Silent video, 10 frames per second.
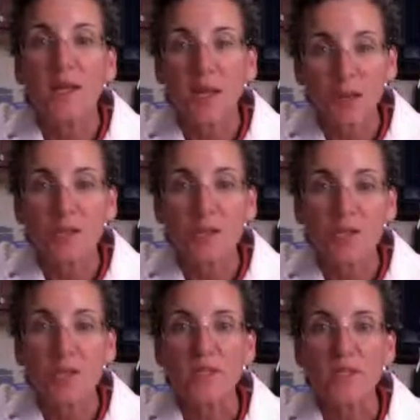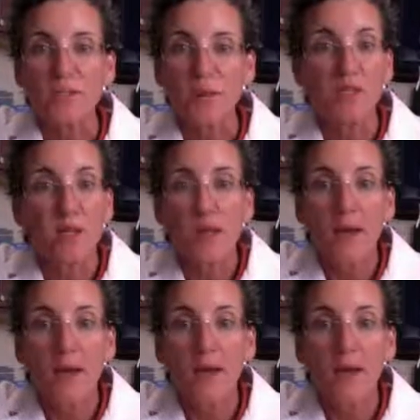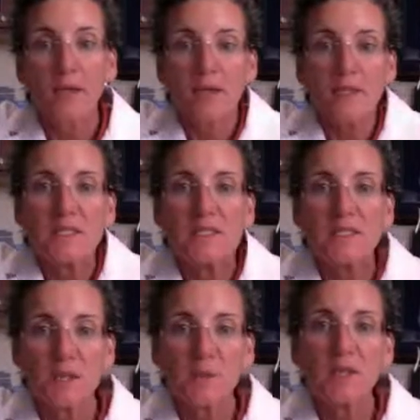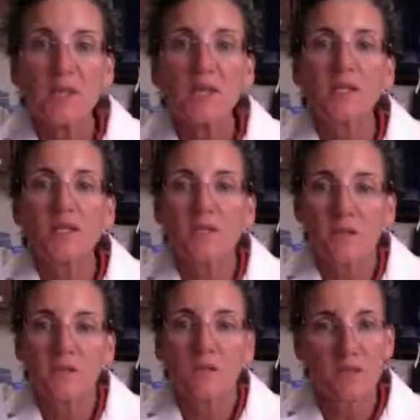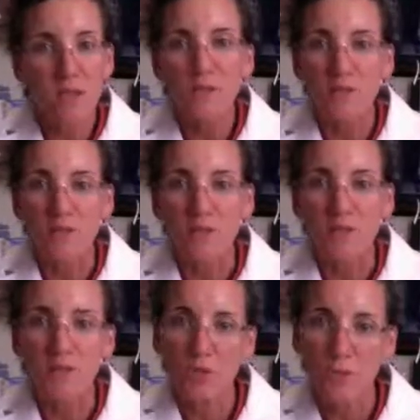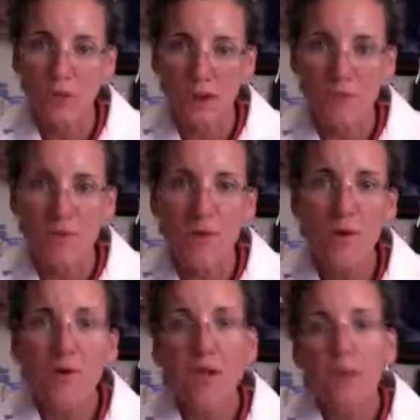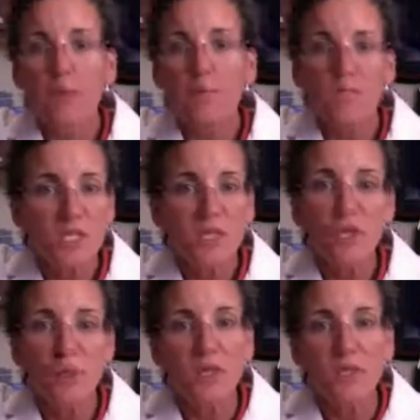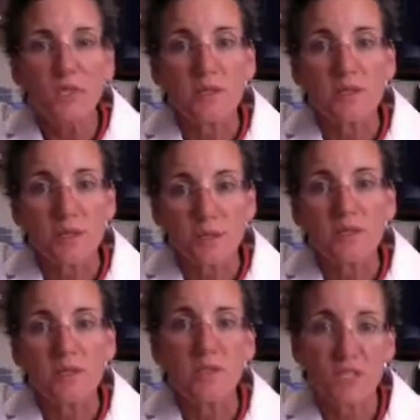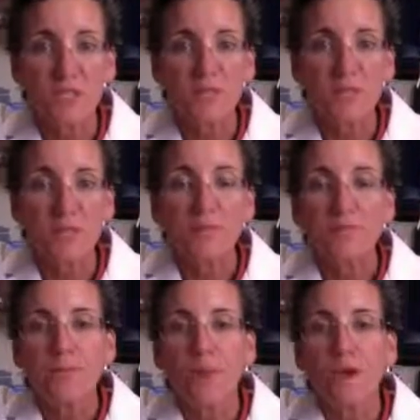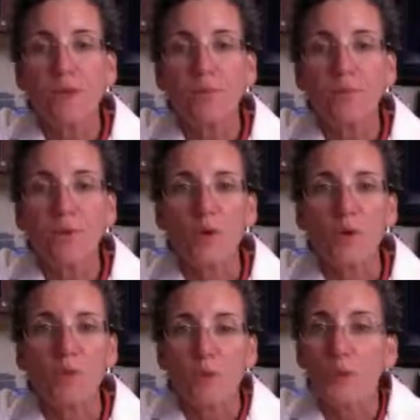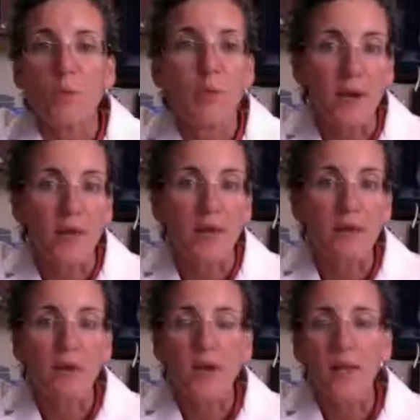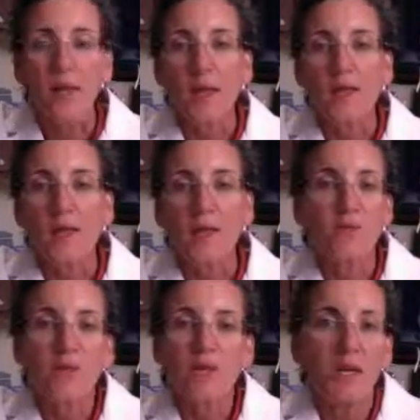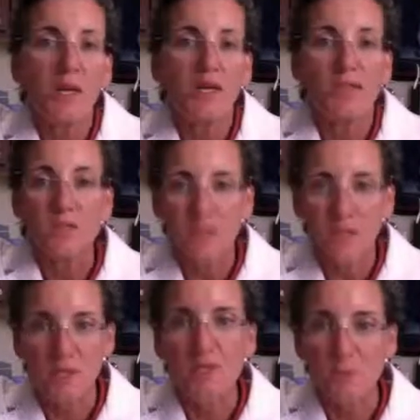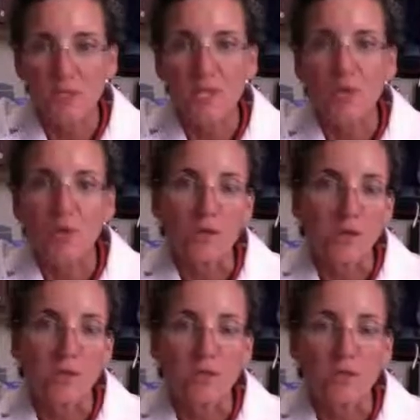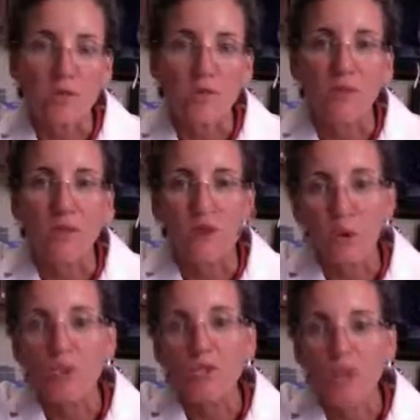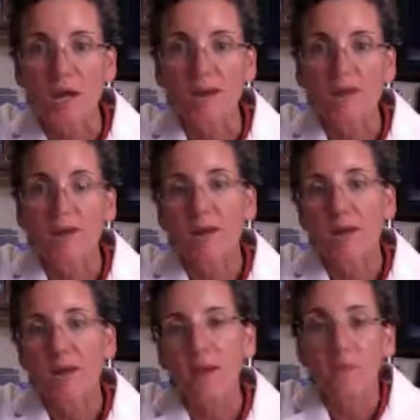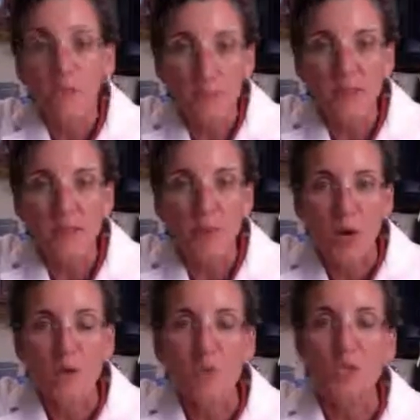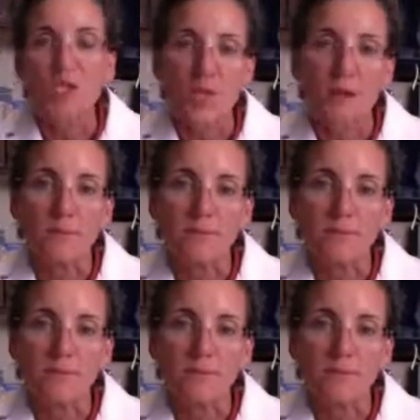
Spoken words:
in the joint space. Again, it stimulates stem cells, so whatever tissue is in the vicinity will be repaired and even enhanced in this particular case of the O shot, and for men the Priapus shot.